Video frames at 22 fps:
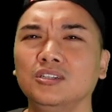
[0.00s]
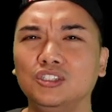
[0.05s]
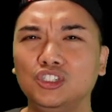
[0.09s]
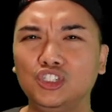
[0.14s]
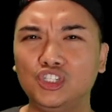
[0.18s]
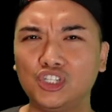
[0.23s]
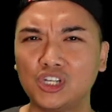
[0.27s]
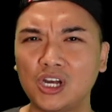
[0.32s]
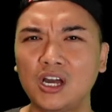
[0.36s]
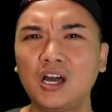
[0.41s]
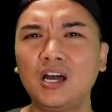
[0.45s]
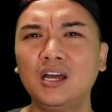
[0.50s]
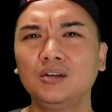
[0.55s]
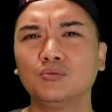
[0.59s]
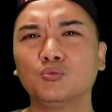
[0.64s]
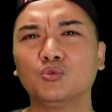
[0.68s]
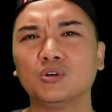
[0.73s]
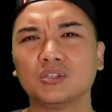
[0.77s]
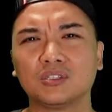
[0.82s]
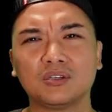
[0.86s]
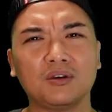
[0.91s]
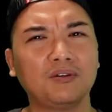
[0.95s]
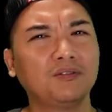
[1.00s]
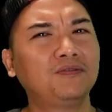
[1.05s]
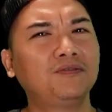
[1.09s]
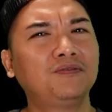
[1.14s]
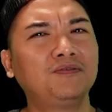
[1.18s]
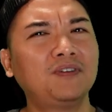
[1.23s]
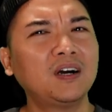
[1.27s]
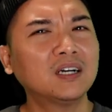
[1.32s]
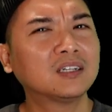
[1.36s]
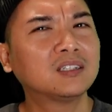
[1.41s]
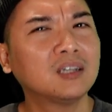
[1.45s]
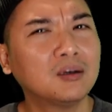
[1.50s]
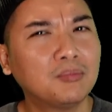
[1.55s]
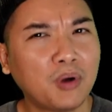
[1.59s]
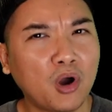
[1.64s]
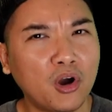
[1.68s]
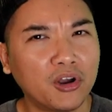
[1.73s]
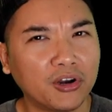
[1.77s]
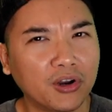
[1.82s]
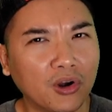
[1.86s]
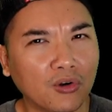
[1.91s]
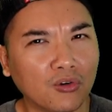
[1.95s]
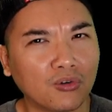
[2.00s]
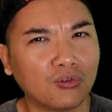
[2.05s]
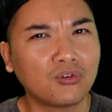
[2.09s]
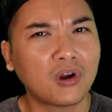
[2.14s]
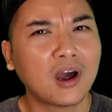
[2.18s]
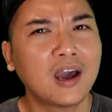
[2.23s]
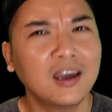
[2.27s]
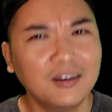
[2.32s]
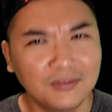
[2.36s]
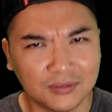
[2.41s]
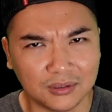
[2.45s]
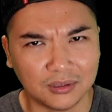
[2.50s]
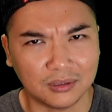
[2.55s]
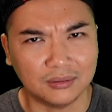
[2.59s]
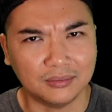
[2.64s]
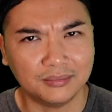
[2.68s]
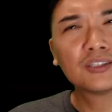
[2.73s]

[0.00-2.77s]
John was fucked up on arrival.